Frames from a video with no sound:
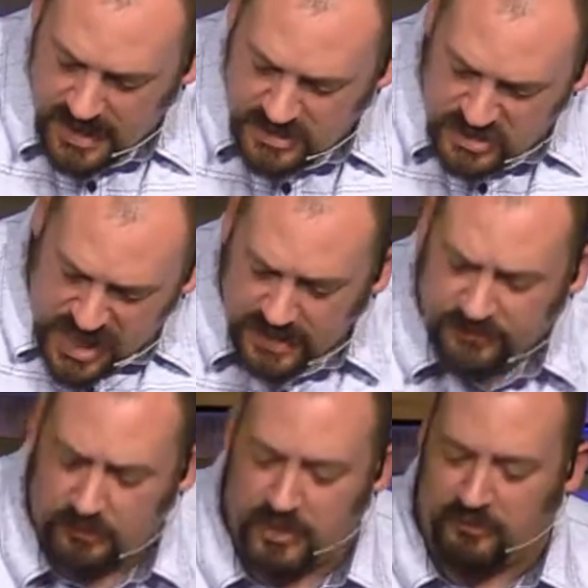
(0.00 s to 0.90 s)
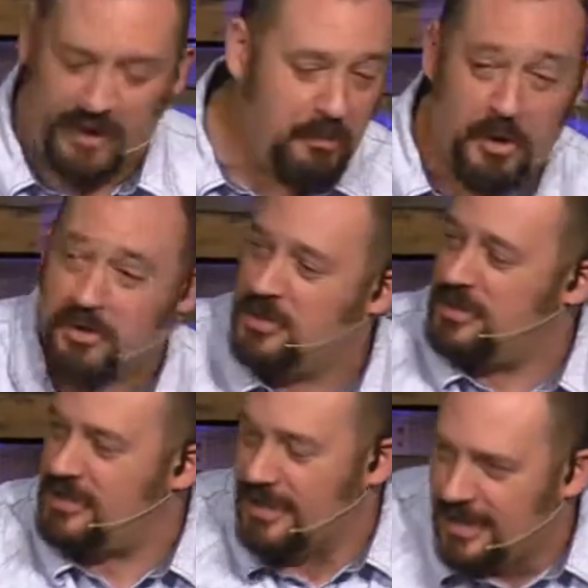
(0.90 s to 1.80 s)
is yanked from their
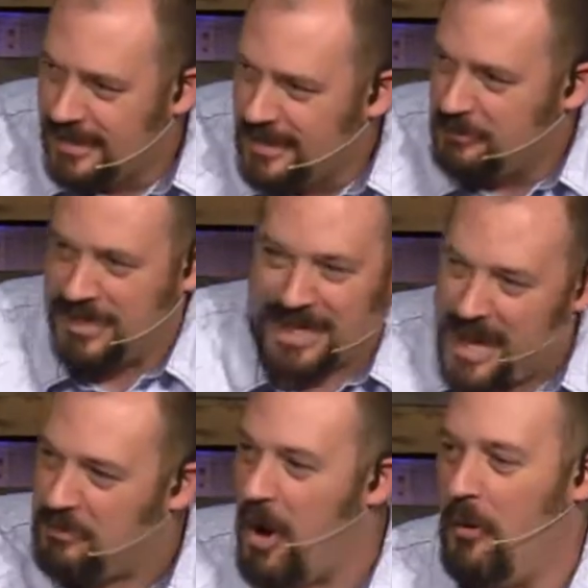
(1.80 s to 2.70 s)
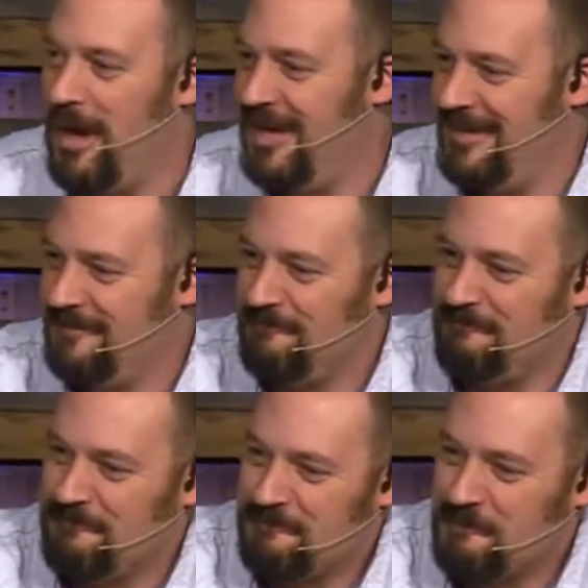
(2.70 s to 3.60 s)
flippers, but they keep going.
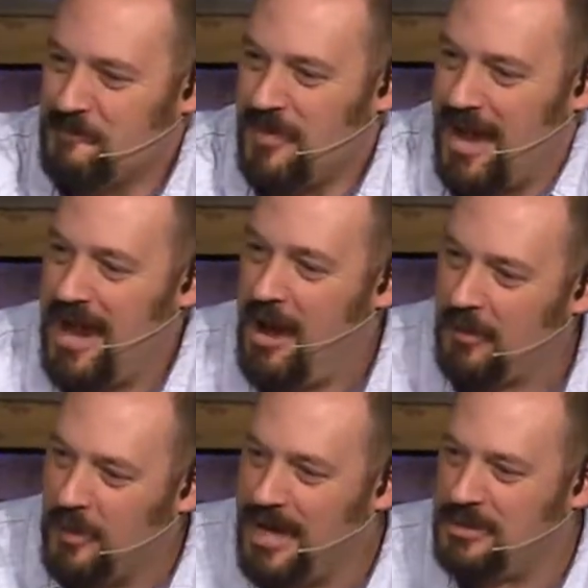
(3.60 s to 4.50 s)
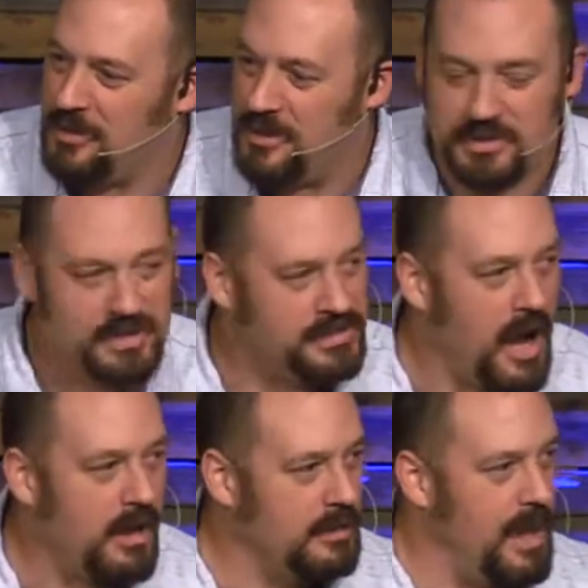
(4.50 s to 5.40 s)
And how do we as Christians
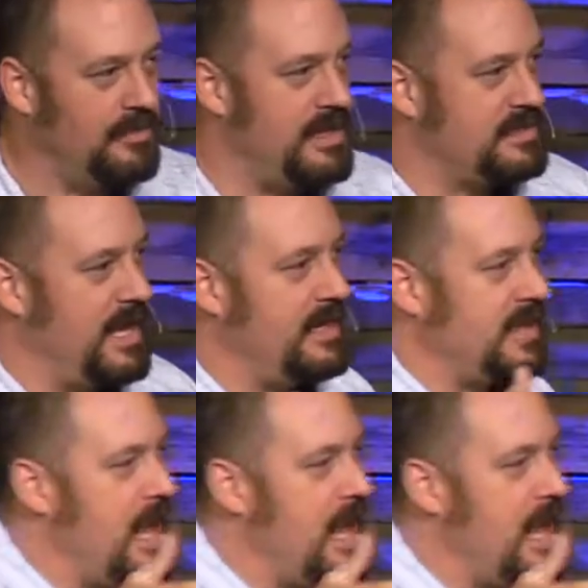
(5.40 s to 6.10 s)
talk about these things?